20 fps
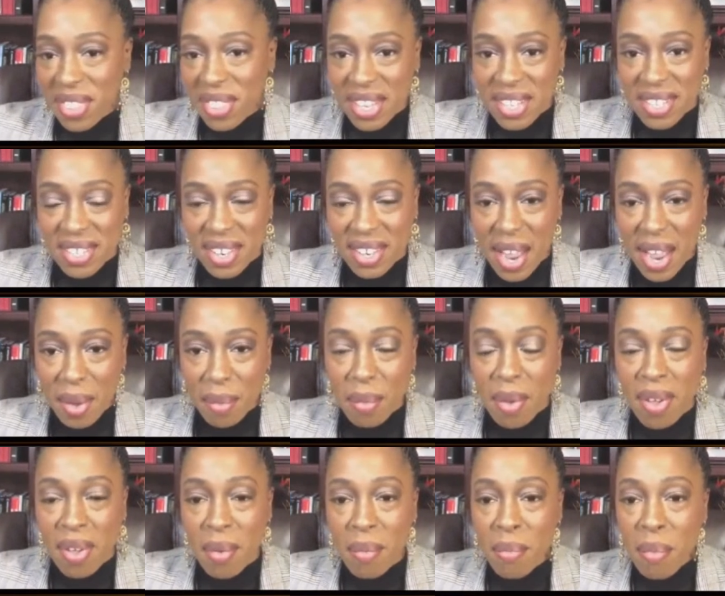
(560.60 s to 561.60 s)
the things that
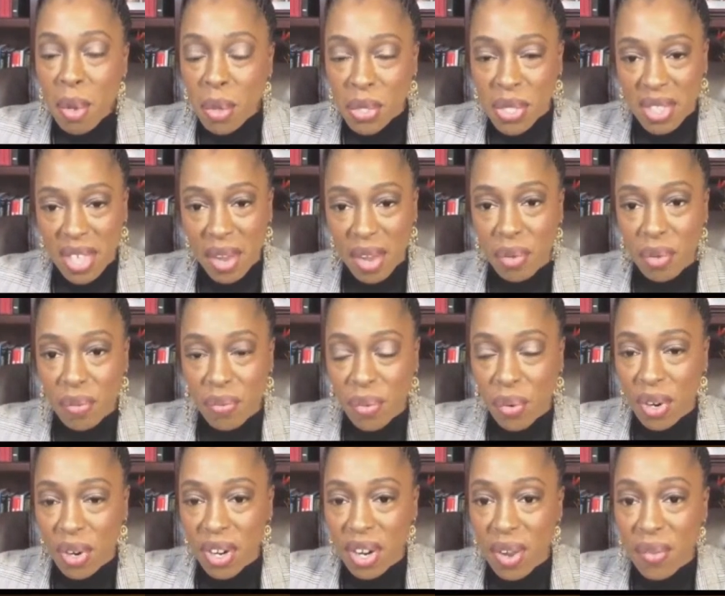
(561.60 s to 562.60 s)
I'm most thankful
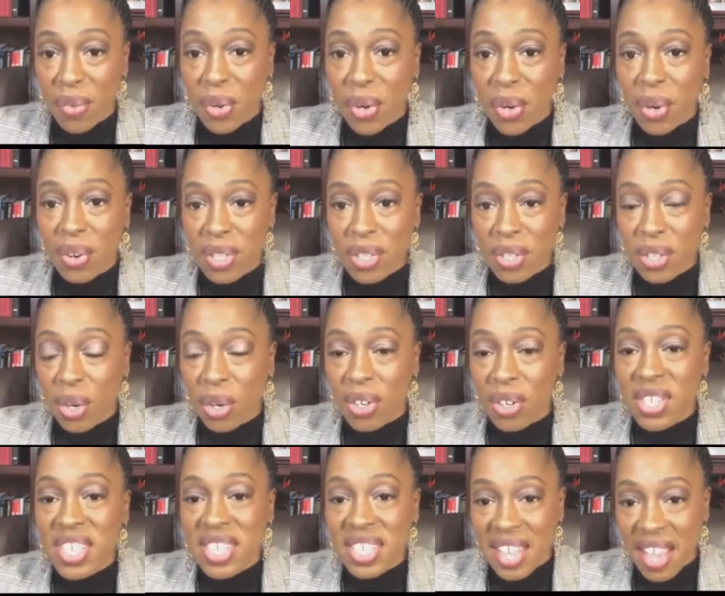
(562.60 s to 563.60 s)
for, Governor, is
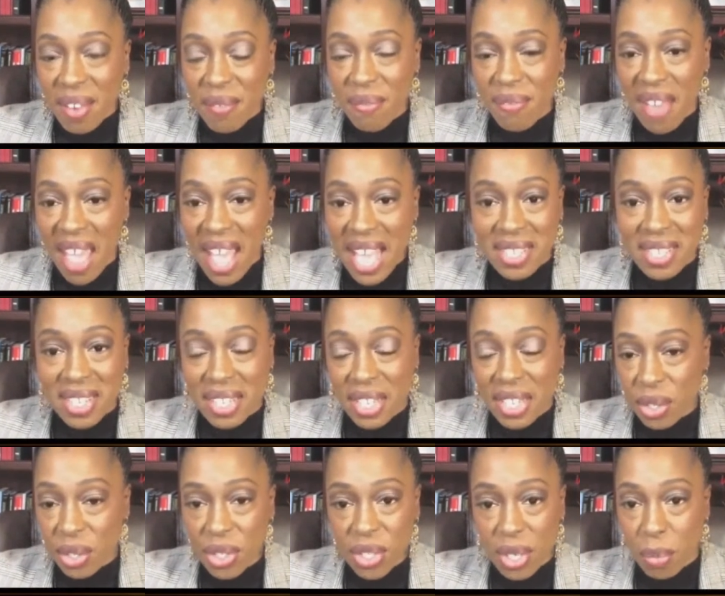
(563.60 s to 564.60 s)
your steadfast
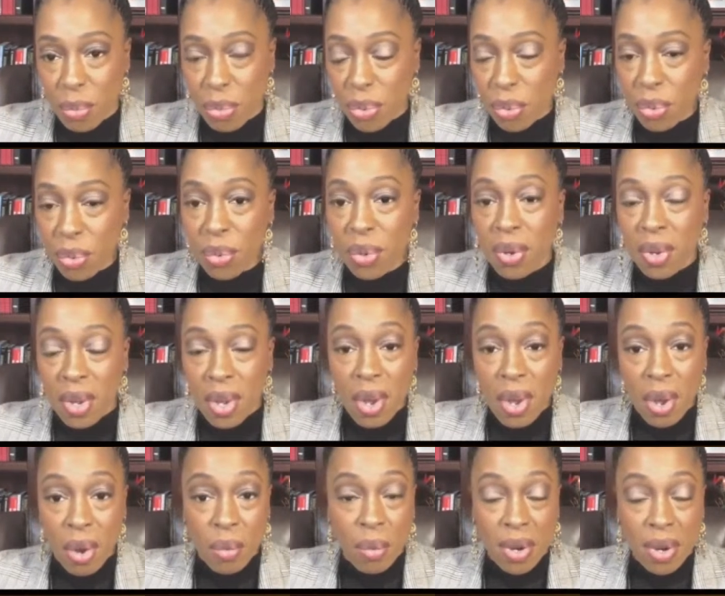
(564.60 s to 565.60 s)
leadership through
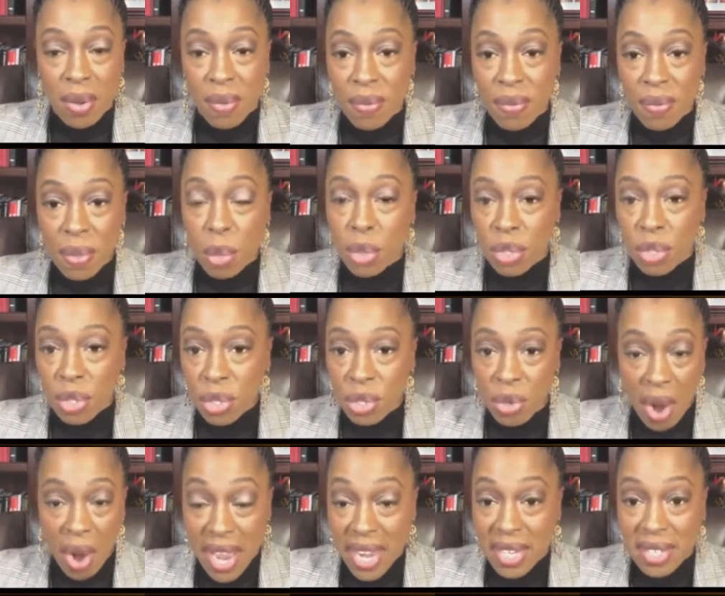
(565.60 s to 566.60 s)
one of the most
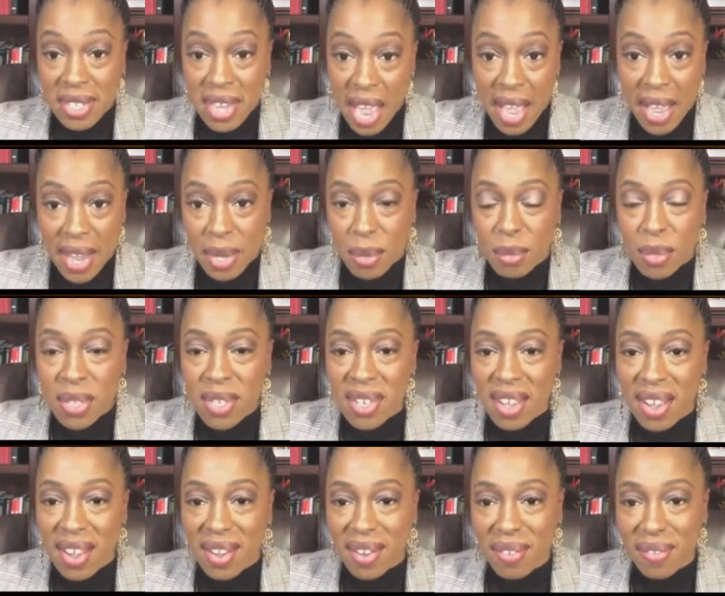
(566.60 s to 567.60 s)
trying times
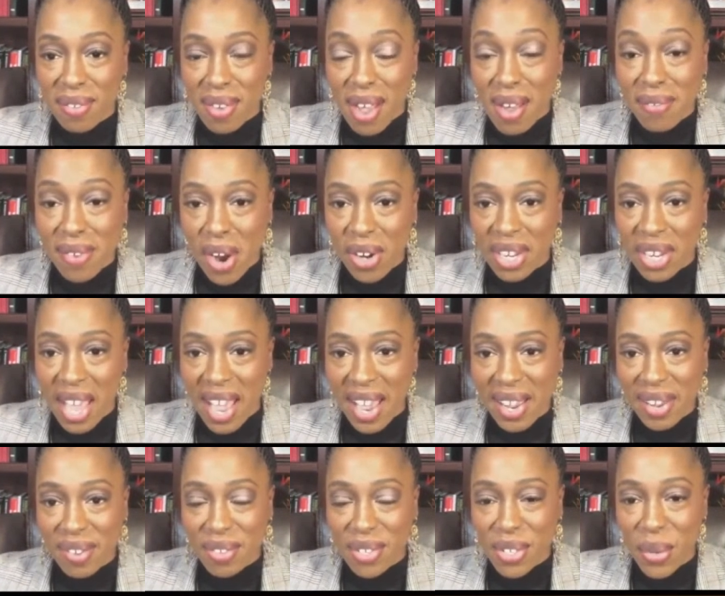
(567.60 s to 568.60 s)
of our
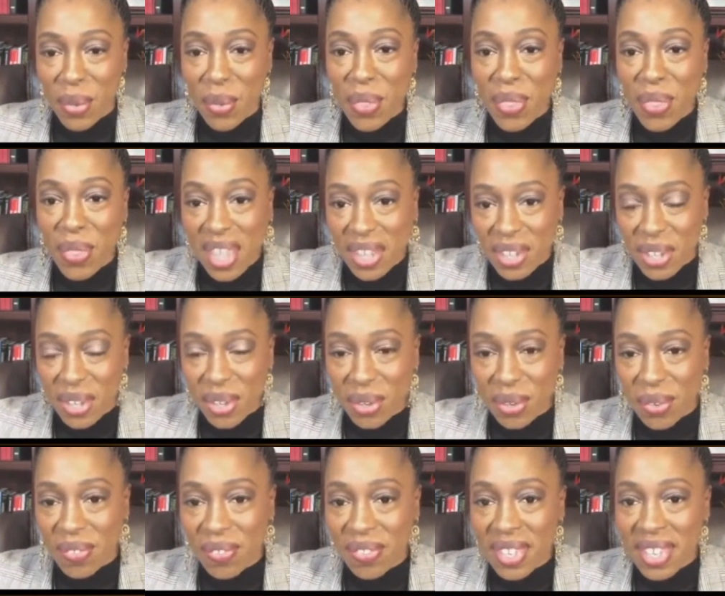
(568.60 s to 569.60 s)
lives. So thank
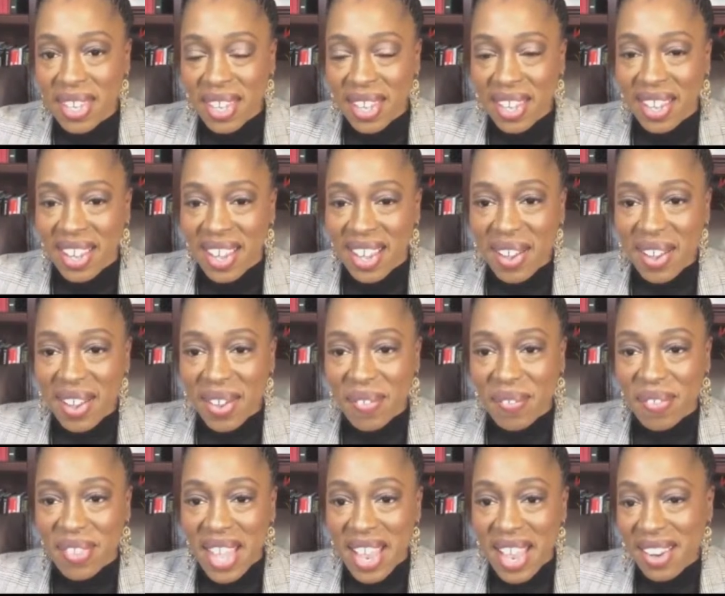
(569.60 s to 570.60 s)
you.
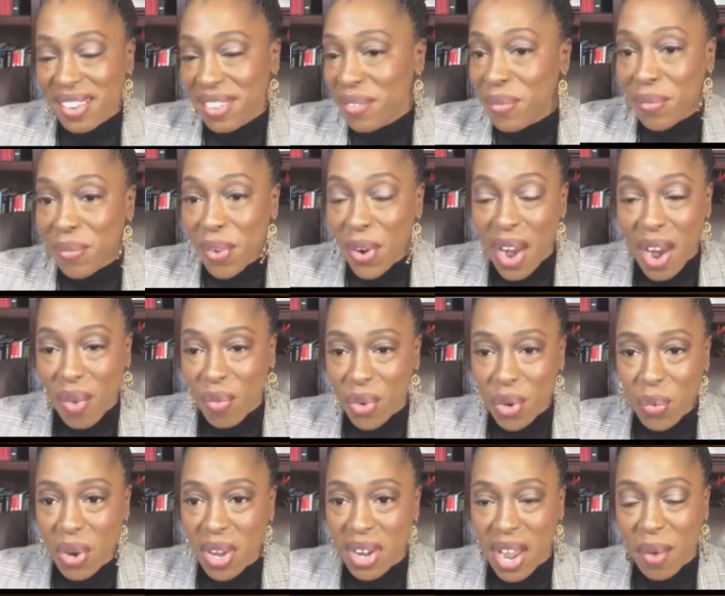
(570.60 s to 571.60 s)
And for
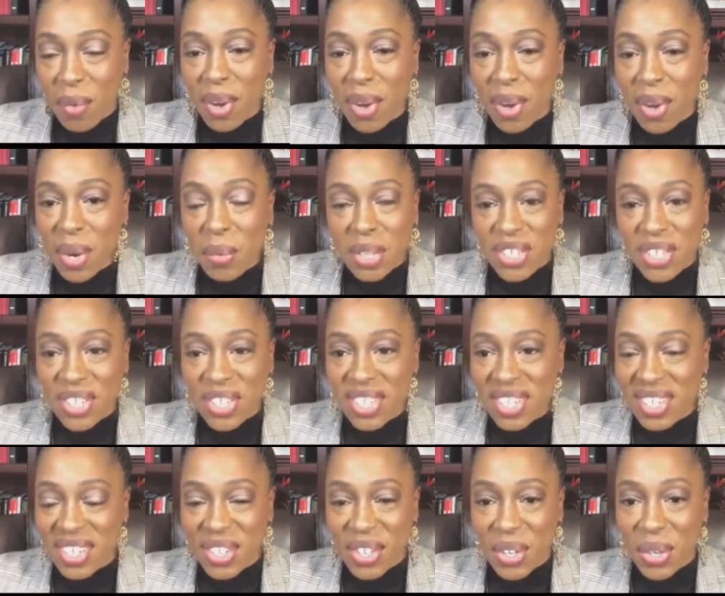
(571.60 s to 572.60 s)
everyone, I want to
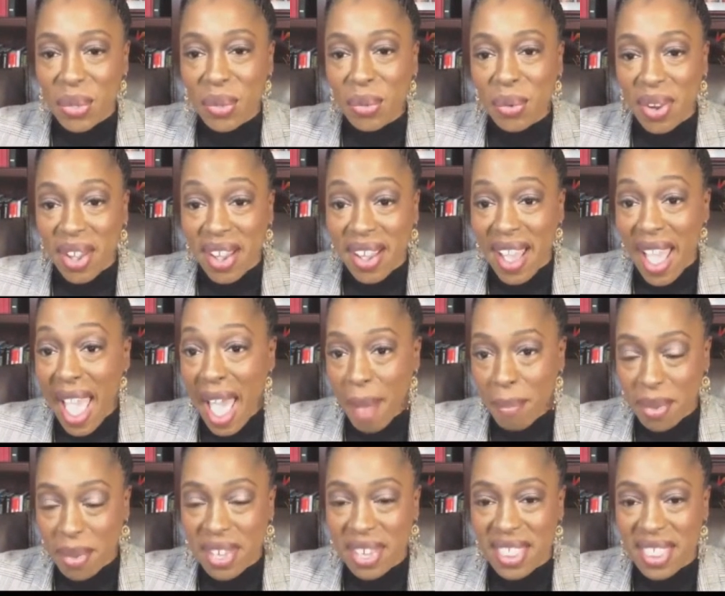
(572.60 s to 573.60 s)
wish you a
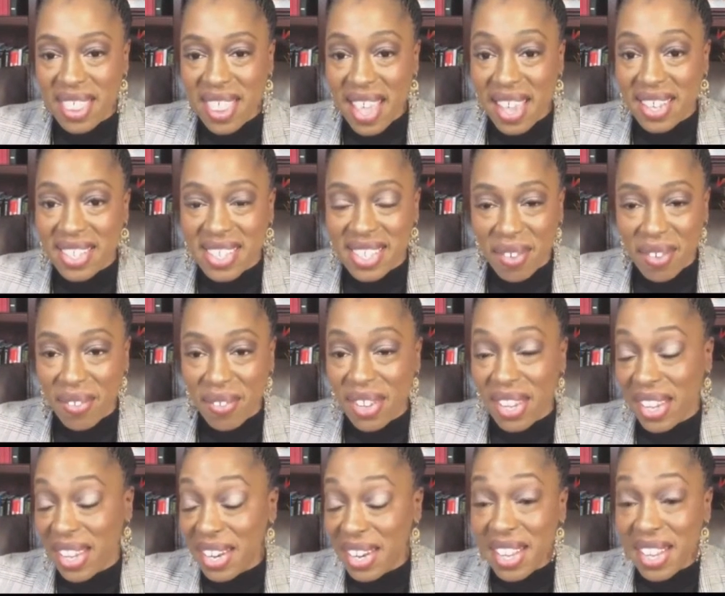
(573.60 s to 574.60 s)
happy
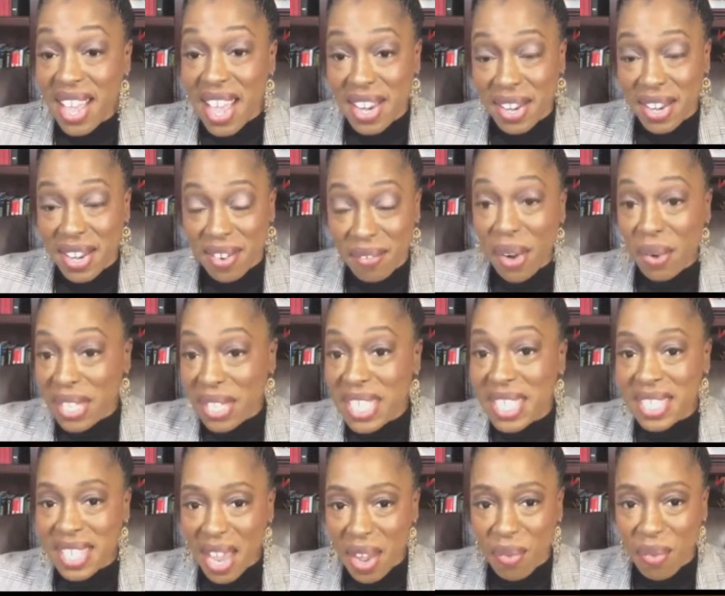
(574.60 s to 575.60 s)
Thanksgiving and a very
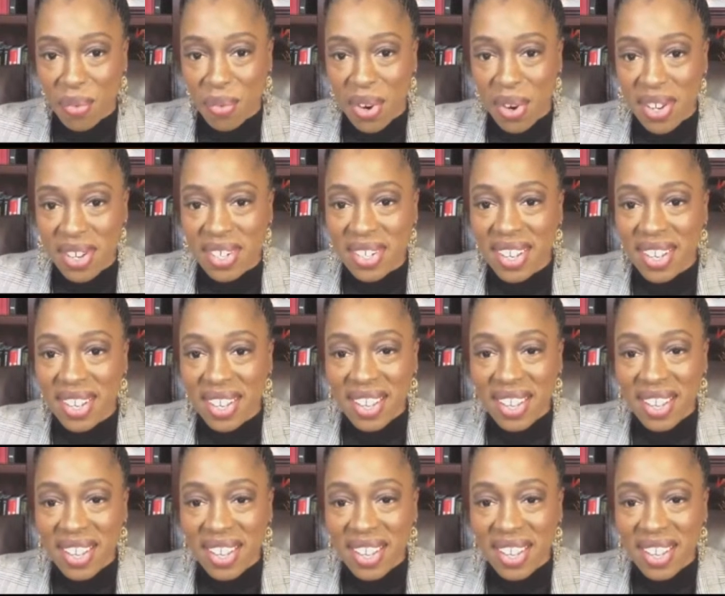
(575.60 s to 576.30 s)
safe one.